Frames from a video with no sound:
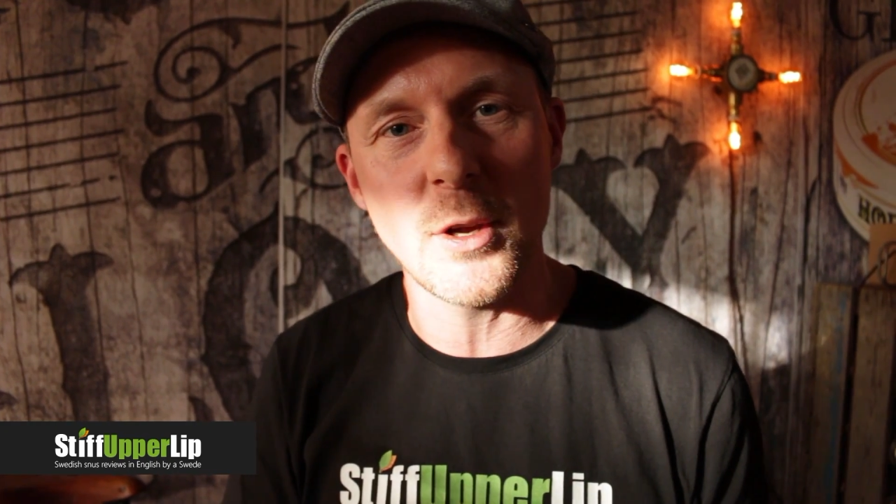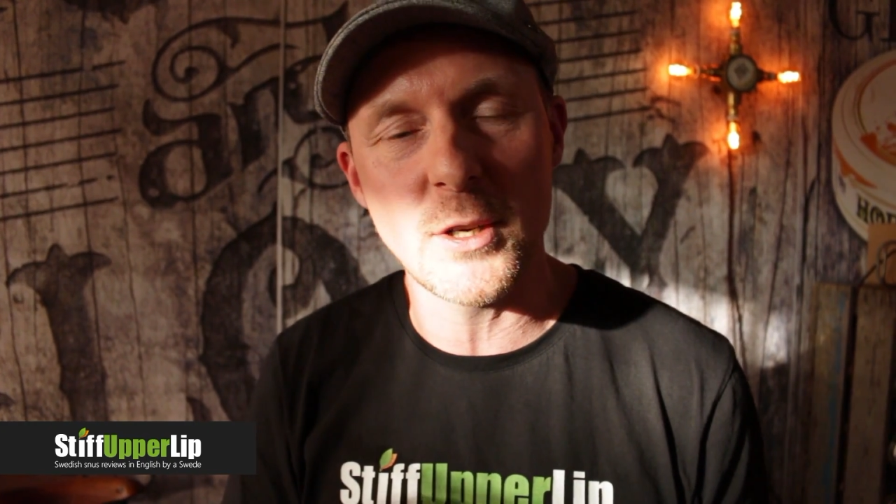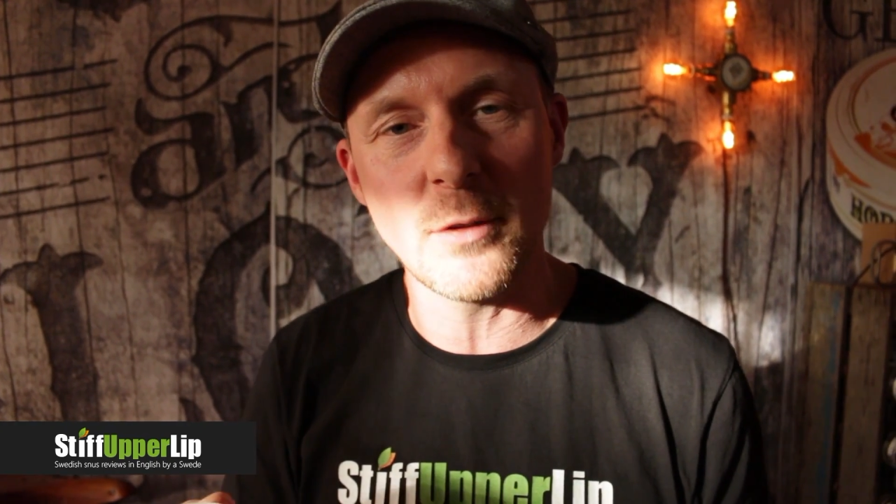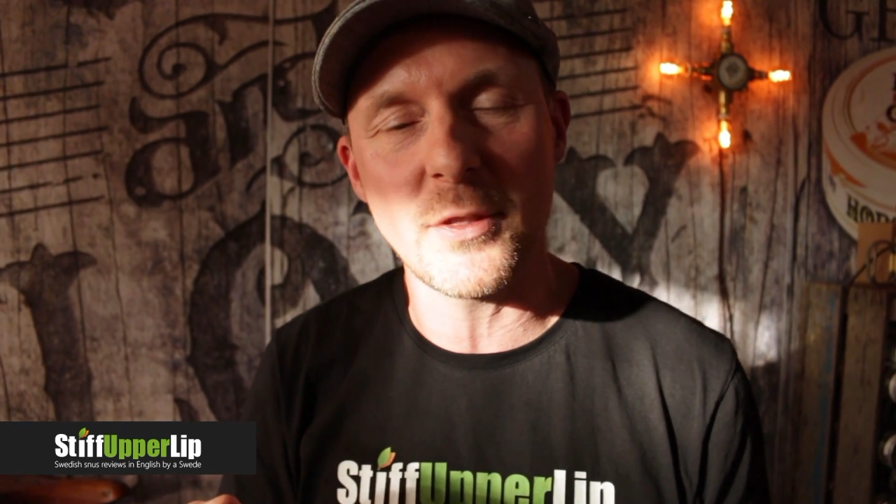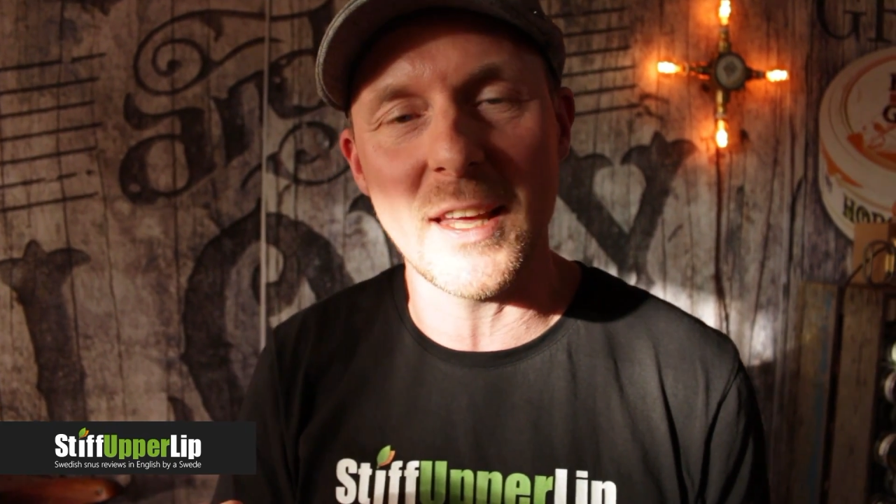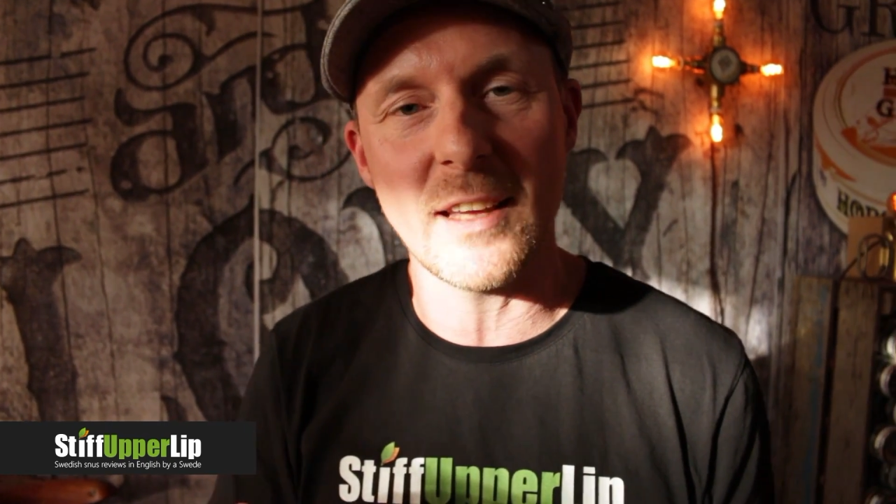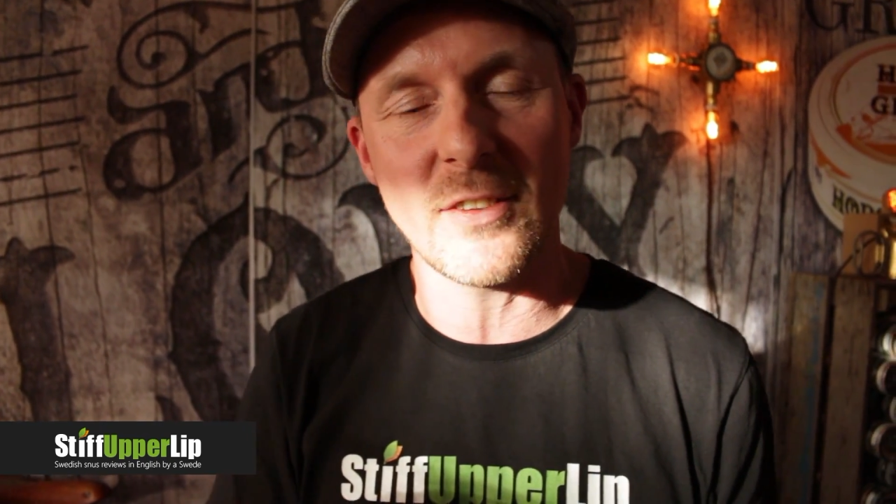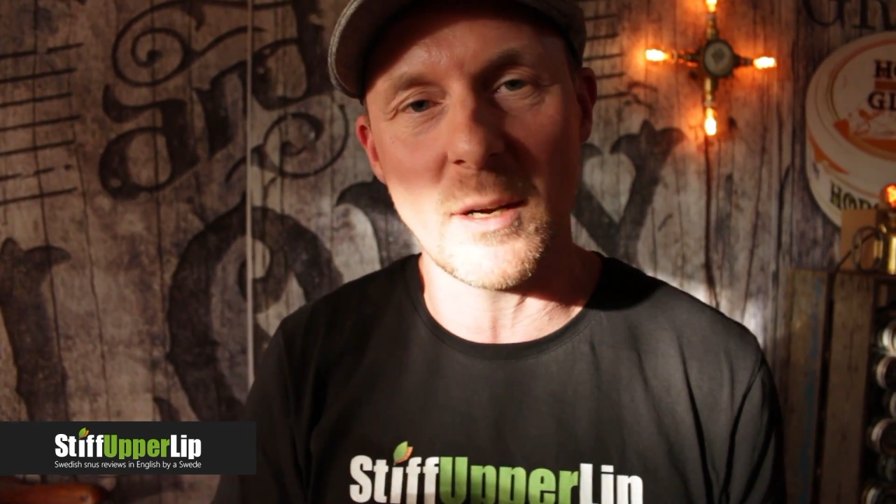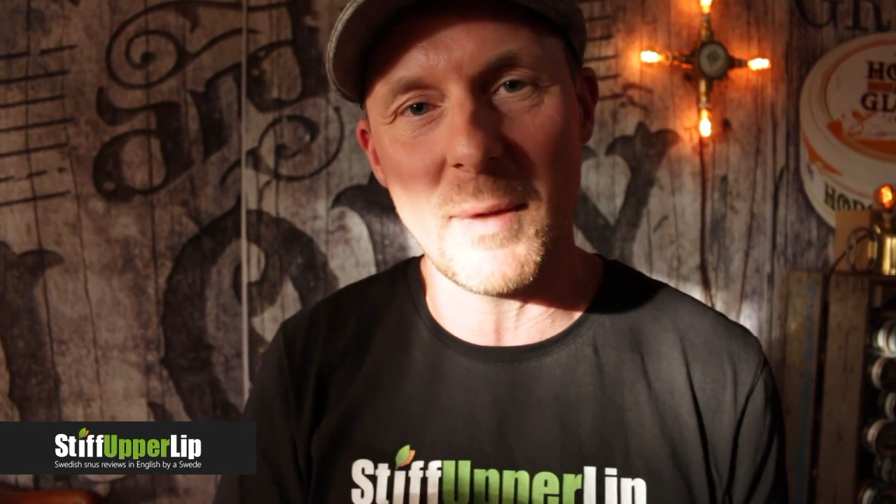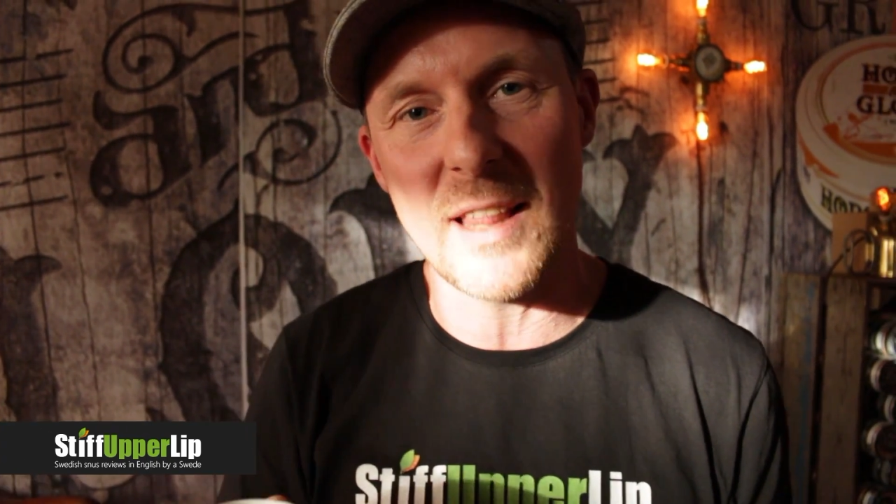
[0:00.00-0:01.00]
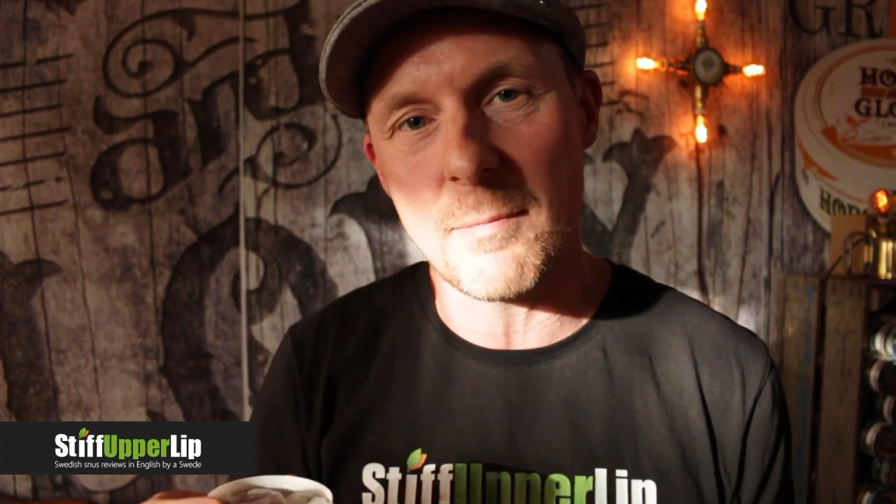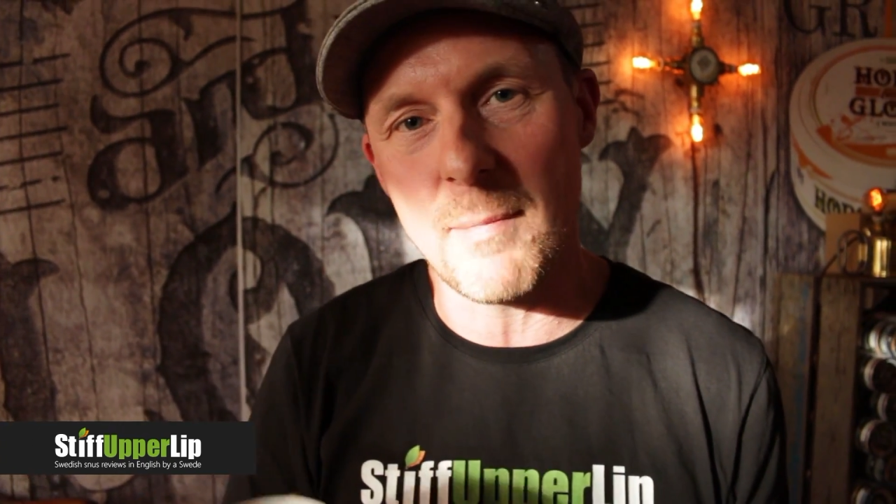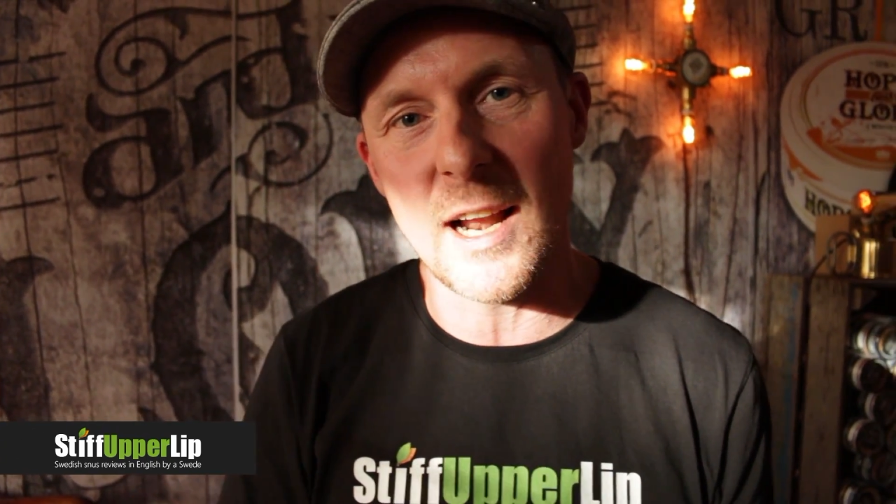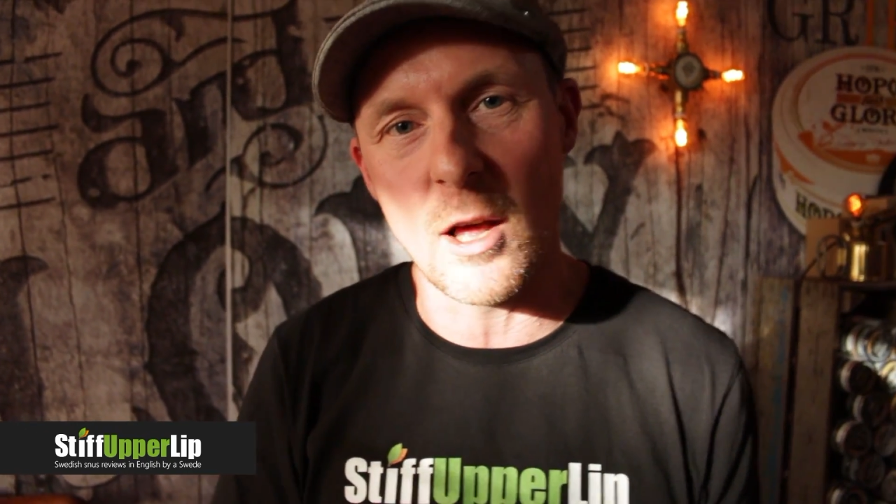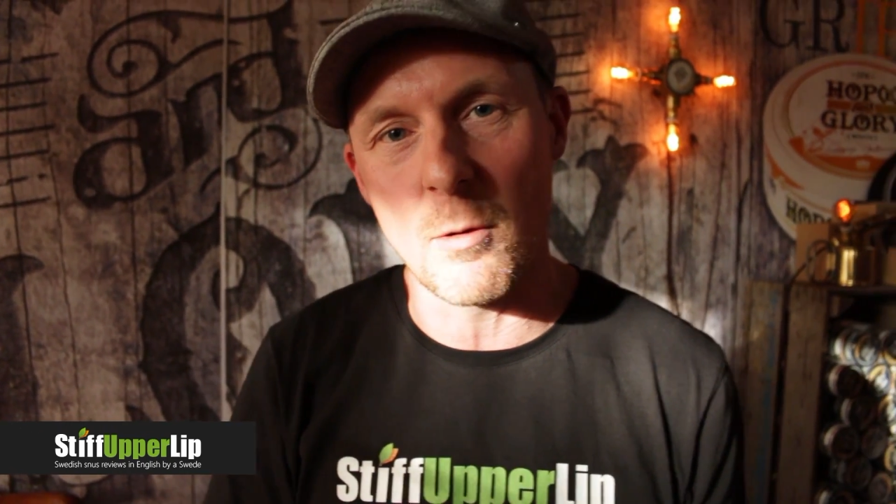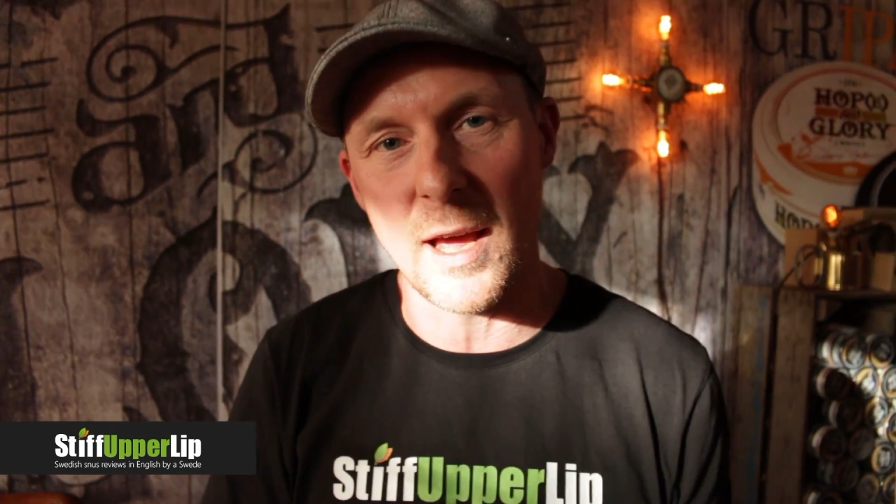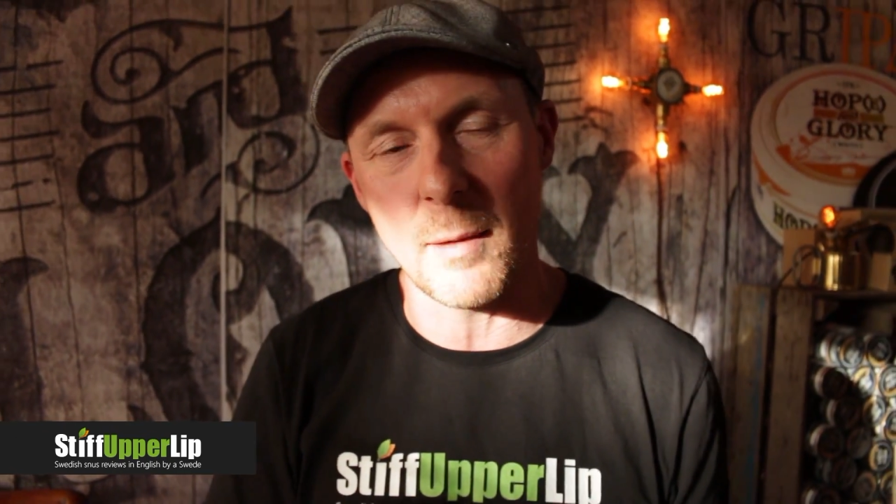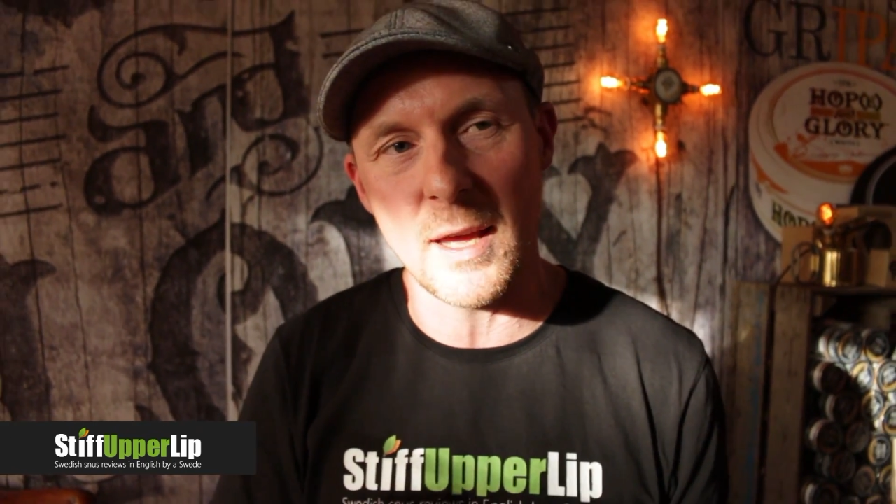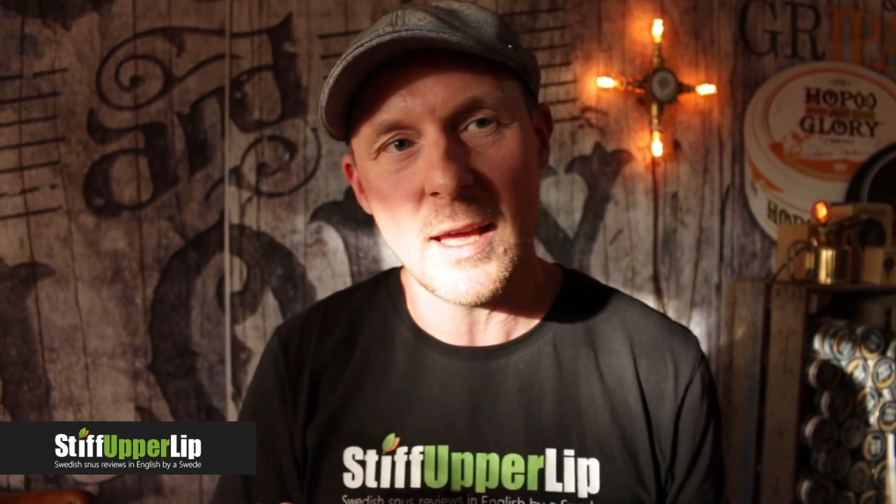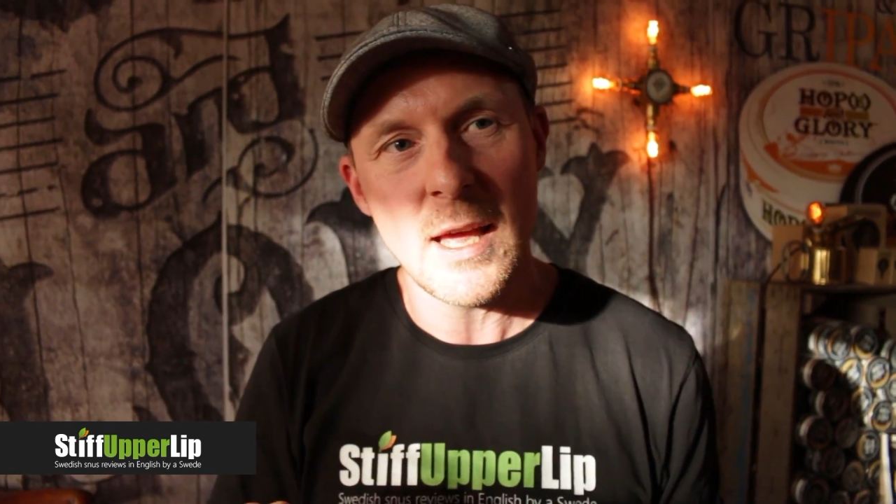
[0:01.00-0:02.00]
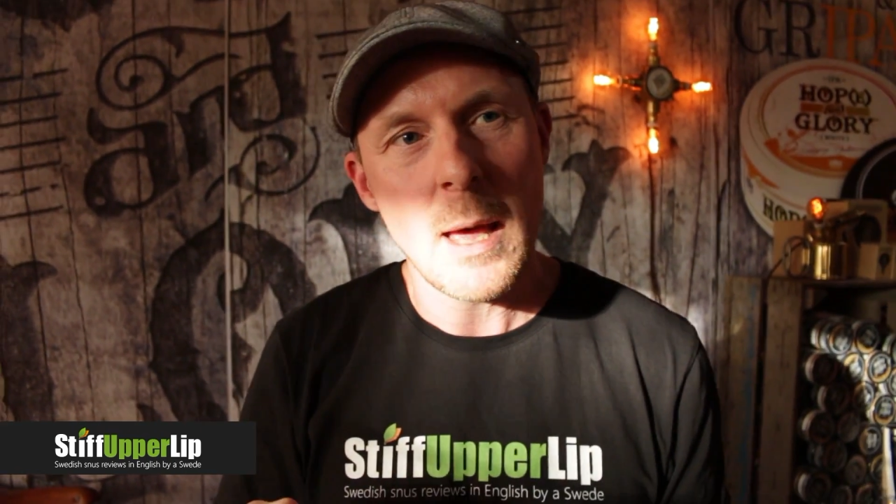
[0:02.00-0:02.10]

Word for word: You don't think it's going to be that mellow, maybe,